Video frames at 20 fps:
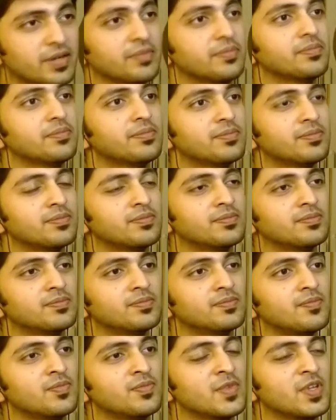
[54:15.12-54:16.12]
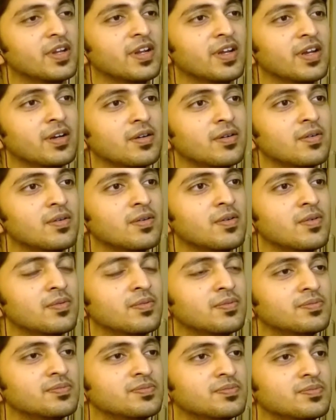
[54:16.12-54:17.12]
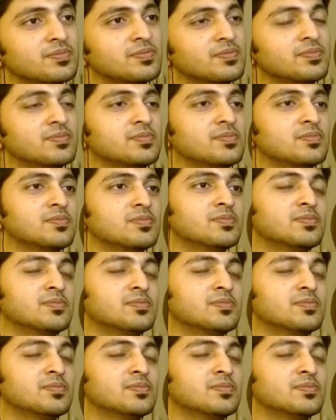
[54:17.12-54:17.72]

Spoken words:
anything. I think we can see. I